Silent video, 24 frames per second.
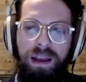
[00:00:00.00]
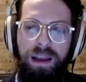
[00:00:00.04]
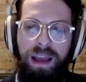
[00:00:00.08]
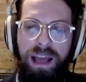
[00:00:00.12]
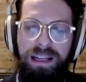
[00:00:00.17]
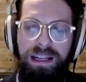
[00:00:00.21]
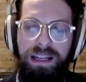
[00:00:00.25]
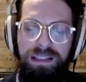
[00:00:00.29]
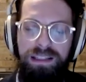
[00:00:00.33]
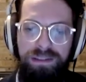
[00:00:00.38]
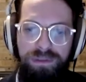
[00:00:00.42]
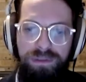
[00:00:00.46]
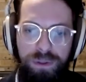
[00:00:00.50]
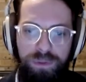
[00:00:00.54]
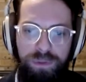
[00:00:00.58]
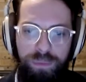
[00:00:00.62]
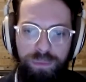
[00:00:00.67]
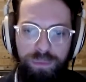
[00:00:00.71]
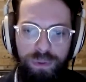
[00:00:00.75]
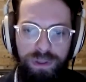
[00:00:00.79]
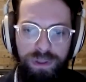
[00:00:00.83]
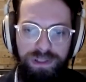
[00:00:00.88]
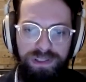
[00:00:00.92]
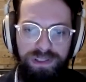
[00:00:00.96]
And in those
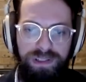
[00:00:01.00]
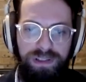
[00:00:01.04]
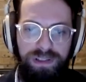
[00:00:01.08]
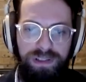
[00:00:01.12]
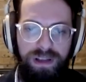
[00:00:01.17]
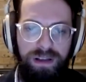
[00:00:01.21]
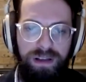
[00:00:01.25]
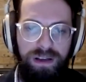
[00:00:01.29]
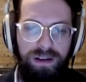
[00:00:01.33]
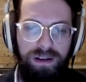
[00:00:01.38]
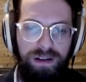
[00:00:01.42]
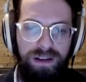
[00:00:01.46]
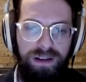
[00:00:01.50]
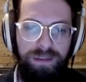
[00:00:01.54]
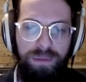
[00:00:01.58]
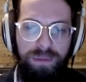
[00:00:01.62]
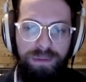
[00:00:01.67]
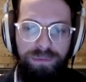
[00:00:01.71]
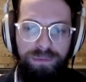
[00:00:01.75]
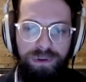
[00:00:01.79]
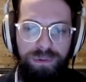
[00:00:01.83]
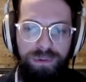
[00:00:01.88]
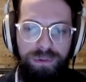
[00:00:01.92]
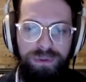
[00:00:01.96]
books,
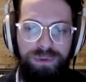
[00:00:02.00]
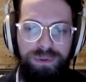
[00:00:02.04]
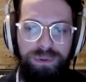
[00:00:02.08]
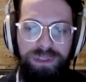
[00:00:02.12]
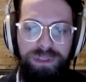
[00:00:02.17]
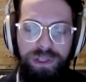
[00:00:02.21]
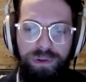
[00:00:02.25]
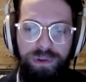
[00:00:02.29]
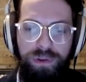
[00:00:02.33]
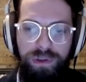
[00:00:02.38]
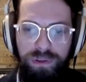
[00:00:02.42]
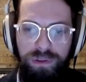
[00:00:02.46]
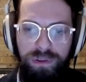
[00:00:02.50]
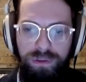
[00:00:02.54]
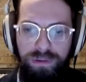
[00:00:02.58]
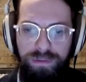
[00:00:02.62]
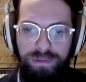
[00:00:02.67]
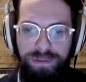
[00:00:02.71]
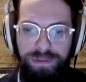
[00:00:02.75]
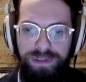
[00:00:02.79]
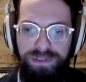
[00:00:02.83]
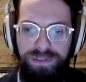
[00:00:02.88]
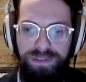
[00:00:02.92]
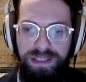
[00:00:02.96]
Mumford was really critical
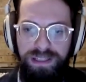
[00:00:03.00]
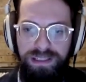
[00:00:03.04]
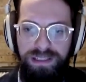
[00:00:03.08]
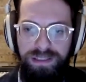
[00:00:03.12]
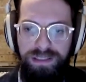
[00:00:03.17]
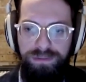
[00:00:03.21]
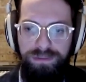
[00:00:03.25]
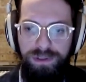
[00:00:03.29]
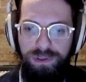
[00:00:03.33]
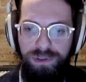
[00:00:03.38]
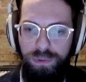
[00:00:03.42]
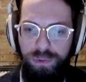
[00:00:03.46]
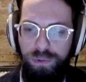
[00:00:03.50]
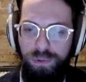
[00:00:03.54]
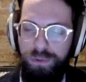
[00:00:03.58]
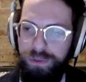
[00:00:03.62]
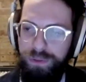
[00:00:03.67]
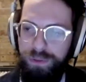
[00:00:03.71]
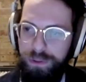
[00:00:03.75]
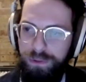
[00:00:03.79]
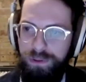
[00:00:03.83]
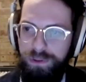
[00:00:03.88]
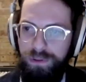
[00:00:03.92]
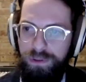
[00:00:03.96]
of this idea of the tool
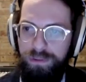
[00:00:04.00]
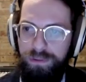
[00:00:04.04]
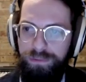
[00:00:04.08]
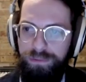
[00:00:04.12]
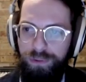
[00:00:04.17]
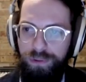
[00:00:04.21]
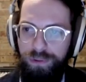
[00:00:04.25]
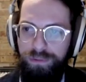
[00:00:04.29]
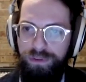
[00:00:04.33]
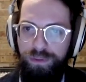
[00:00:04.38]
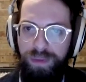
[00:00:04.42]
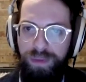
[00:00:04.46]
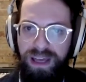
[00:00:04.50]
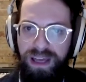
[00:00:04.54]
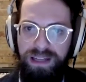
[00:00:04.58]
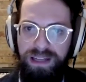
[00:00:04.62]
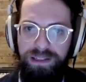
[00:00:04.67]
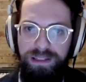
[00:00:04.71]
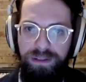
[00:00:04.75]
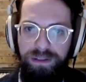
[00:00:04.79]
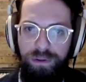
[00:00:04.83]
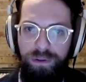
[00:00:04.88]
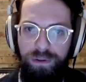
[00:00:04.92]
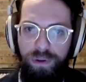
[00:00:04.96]
user view of
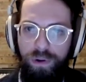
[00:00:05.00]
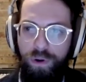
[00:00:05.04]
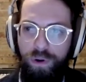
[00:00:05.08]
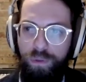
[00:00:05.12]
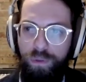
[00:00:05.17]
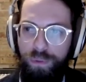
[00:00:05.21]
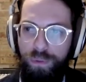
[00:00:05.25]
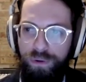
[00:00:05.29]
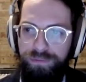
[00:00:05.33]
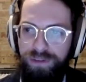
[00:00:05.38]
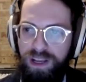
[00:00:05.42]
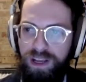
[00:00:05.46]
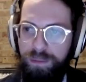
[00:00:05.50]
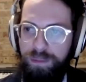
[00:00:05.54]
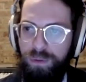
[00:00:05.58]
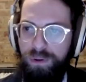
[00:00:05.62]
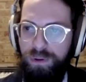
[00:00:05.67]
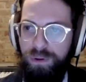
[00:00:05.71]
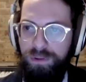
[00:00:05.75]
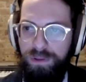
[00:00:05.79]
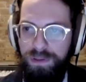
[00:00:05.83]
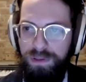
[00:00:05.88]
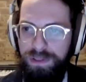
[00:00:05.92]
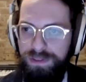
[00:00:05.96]
humanity, or the homo
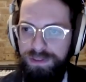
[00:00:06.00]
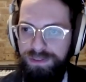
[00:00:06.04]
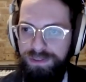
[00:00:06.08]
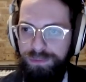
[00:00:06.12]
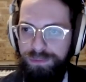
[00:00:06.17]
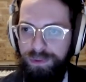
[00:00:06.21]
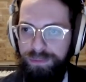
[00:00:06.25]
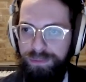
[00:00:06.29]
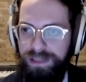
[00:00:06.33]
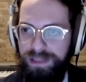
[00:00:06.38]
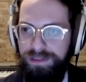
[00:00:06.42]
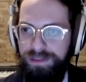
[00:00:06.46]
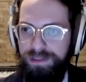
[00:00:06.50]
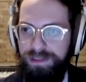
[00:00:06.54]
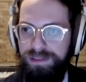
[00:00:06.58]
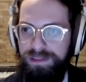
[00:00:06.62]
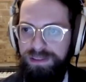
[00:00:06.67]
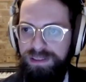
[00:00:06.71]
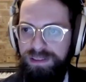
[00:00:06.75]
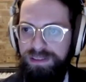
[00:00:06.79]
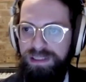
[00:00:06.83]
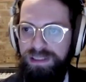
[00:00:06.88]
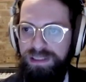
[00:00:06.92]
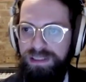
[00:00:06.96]
faber, that this is what makes us
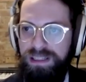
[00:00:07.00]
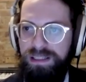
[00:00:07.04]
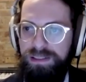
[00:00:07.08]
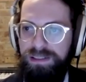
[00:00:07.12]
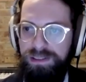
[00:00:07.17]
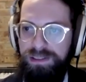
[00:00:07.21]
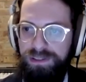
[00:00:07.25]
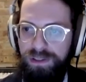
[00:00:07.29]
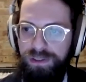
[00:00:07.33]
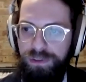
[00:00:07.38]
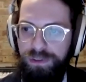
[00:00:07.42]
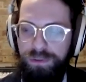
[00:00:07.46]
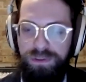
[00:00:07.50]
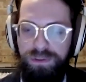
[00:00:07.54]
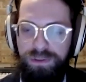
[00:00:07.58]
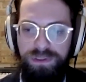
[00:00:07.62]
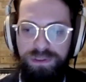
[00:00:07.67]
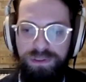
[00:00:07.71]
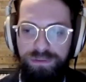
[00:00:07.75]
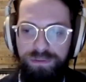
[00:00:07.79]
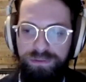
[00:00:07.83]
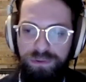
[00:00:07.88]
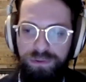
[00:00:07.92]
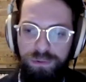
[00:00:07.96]
distinct, is our
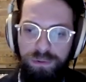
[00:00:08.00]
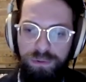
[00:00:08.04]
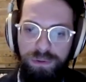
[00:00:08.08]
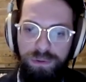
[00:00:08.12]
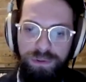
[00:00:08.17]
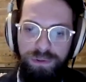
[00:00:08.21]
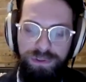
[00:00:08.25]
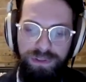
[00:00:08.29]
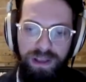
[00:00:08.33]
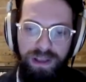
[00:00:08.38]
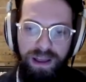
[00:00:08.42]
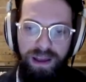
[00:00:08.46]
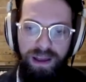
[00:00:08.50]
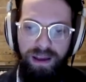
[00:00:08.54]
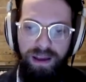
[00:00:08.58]
usage of tools.